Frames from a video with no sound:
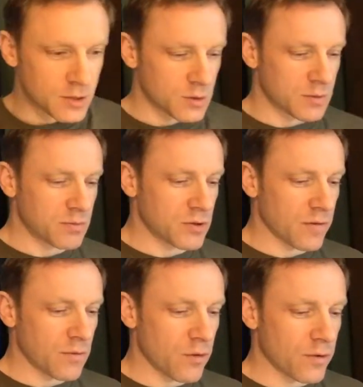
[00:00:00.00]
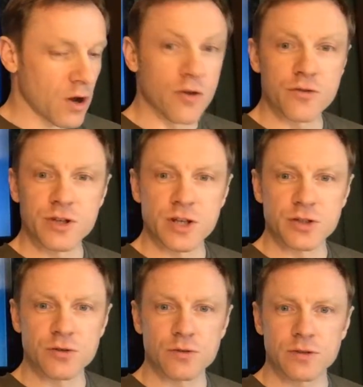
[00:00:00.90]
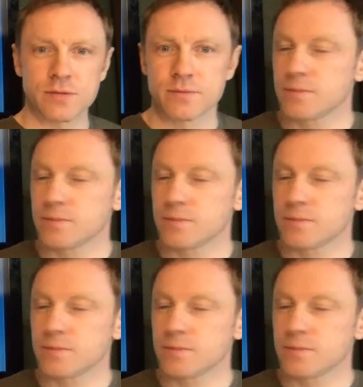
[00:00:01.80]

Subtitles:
was sort of over 100 years old,